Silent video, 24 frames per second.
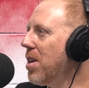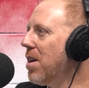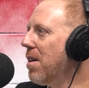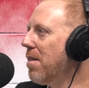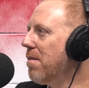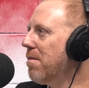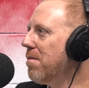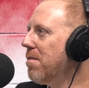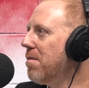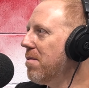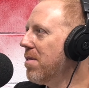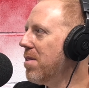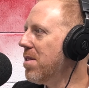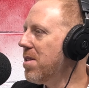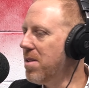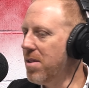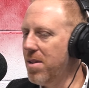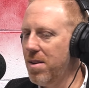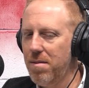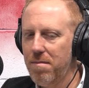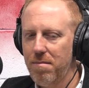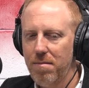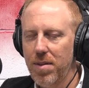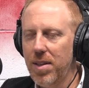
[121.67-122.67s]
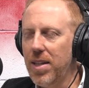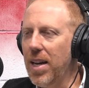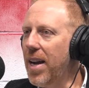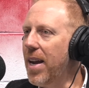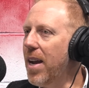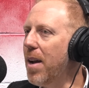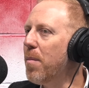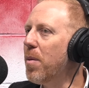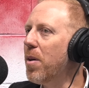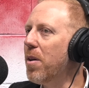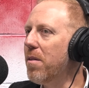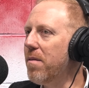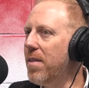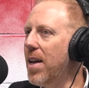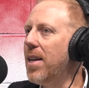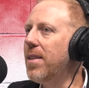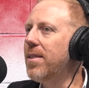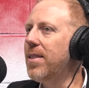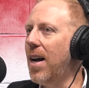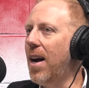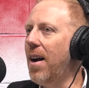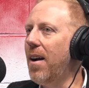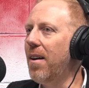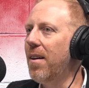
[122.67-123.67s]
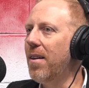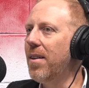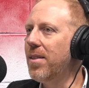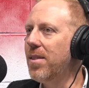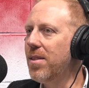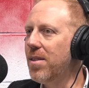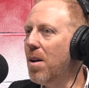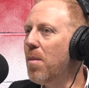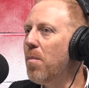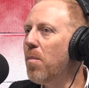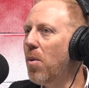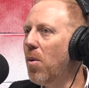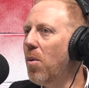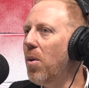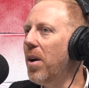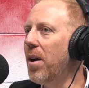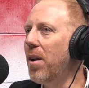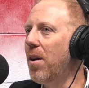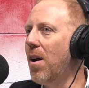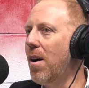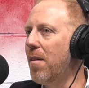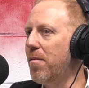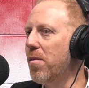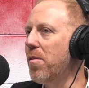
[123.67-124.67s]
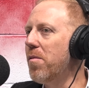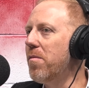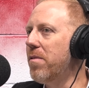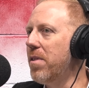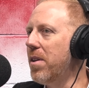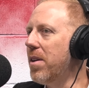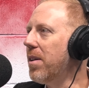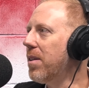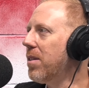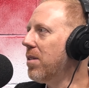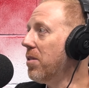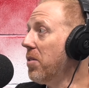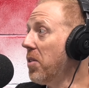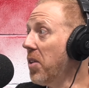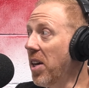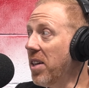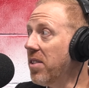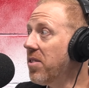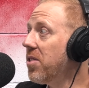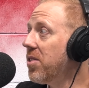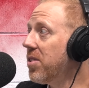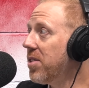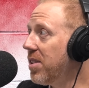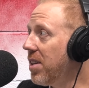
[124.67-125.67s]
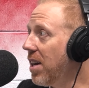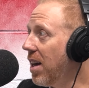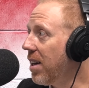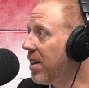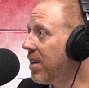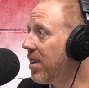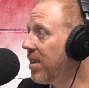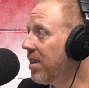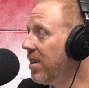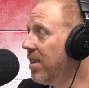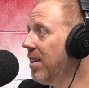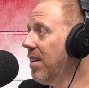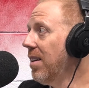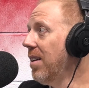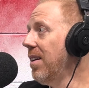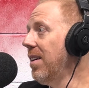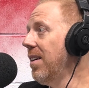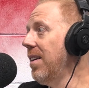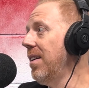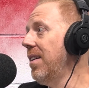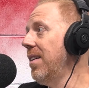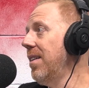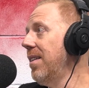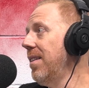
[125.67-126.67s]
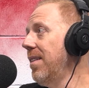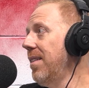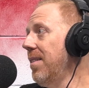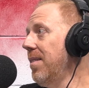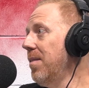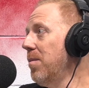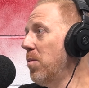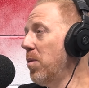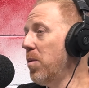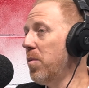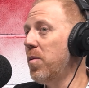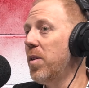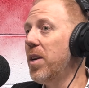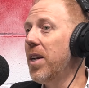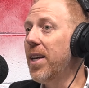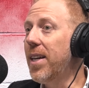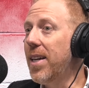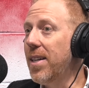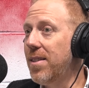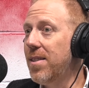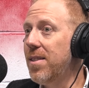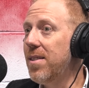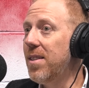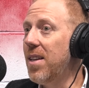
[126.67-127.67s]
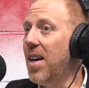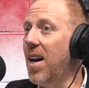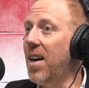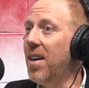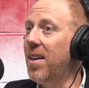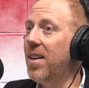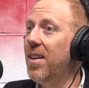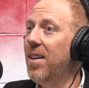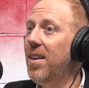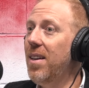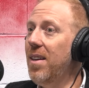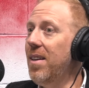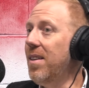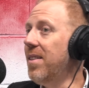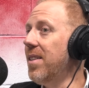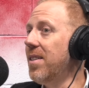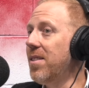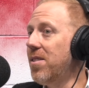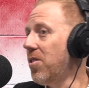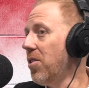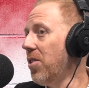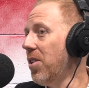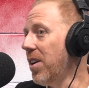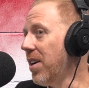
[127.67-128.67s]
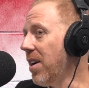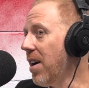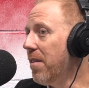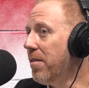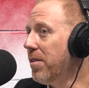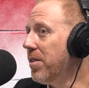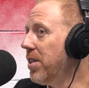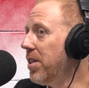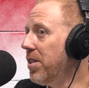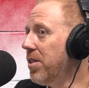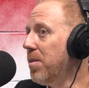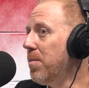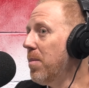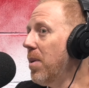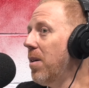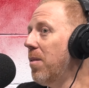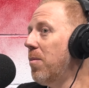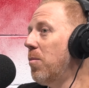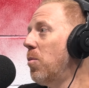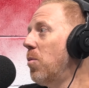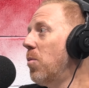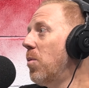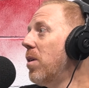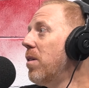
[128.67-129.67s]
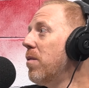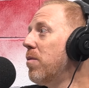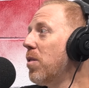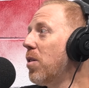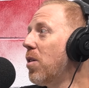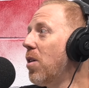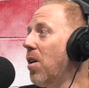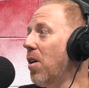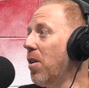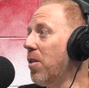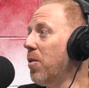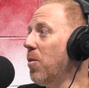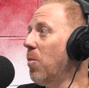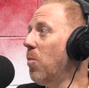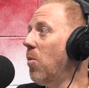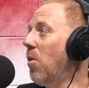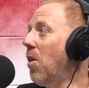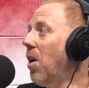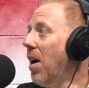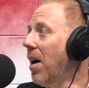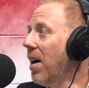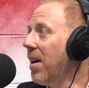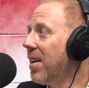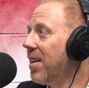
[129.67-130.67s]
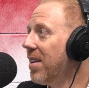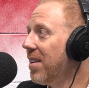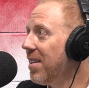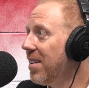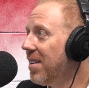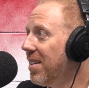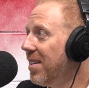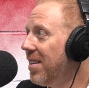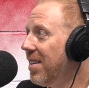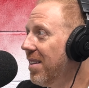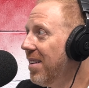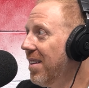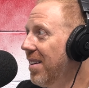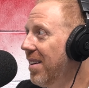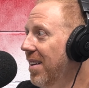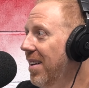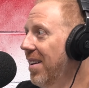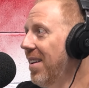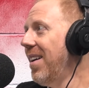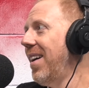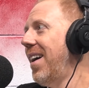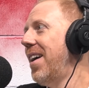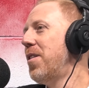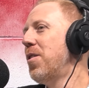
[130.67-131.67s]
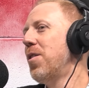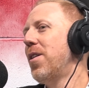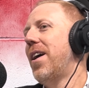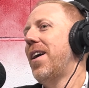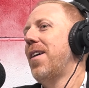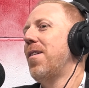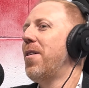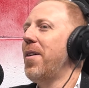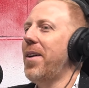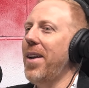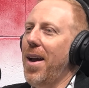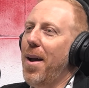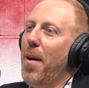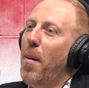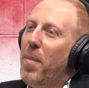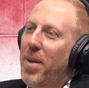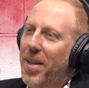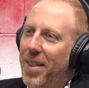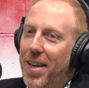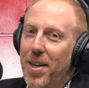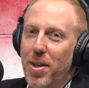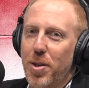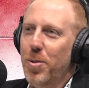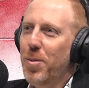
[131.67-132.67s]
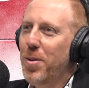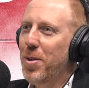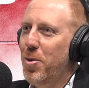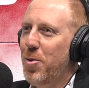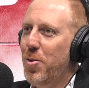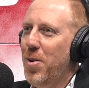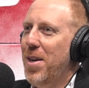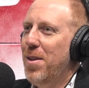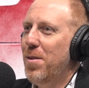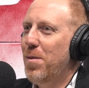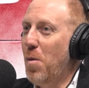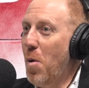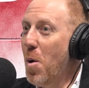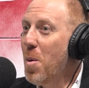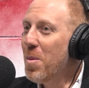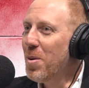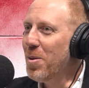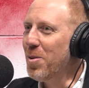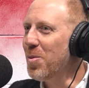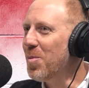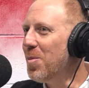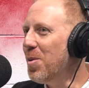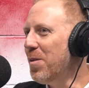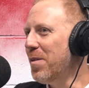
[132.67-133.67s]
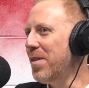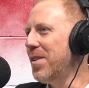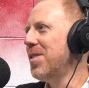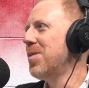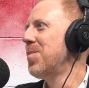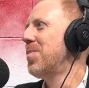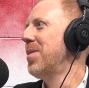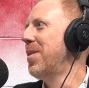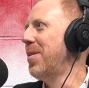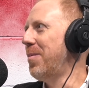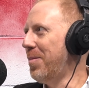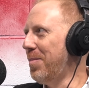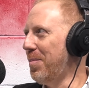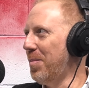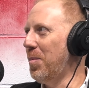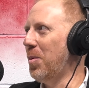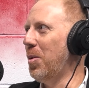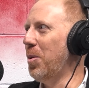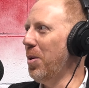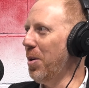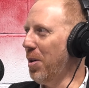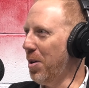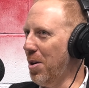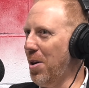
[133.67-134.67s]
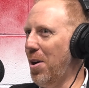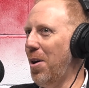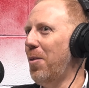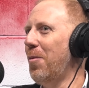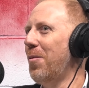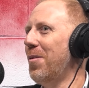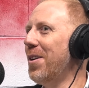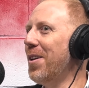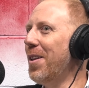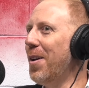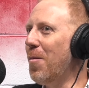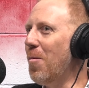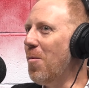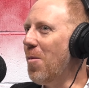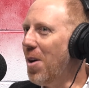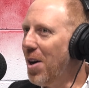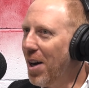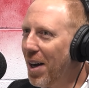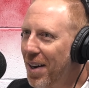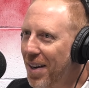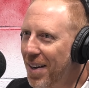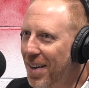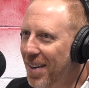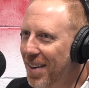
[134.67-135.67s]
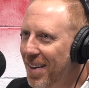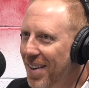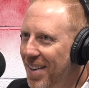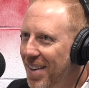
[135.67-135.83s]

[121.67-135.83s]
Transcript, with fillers: of the diameter of that tire. At some point, an off road vehicle gets stuck. What if we didn't get stuck? And that started a conversation about, well, what if a car could walk? And you're like, okay, I mean, they do in Transformers movies, but could a car really walk?